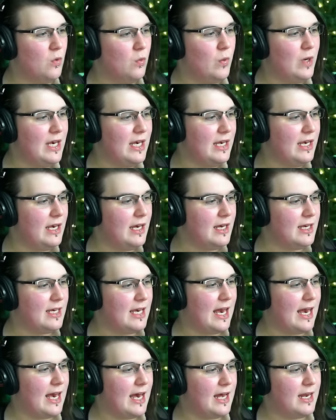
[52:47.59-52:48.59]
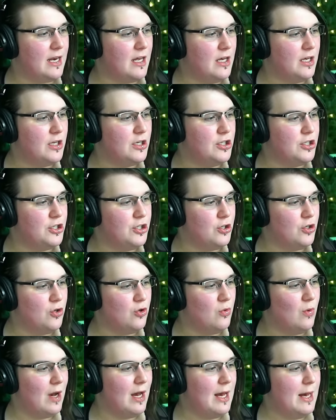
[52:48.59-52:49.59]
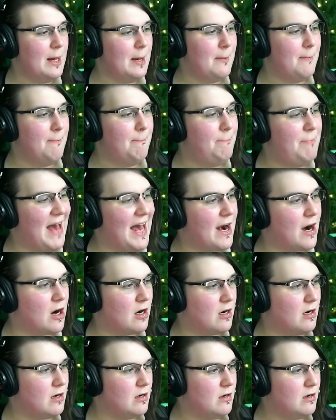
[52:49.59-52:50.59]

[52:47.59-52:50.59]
we can do better.